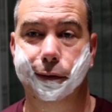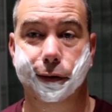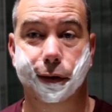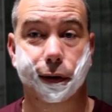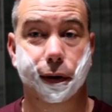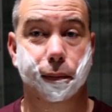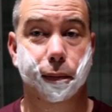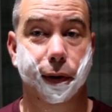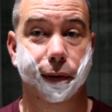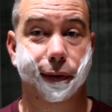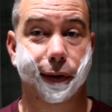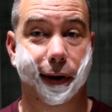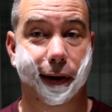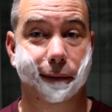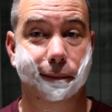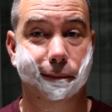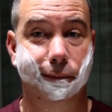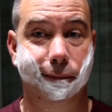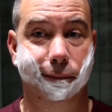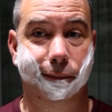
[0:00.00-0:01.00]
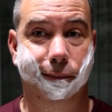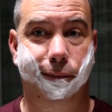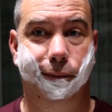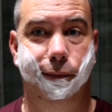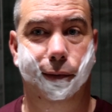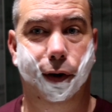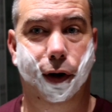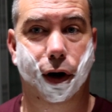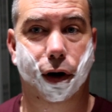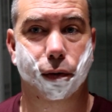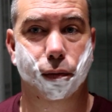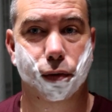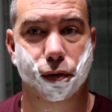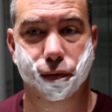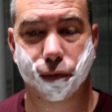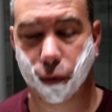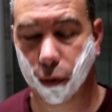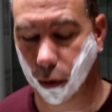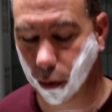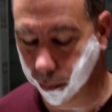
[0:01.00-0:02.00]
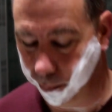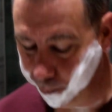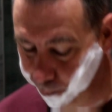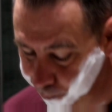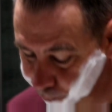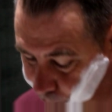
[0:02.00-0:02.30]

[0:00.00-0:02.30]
Sorry about that. Card was full.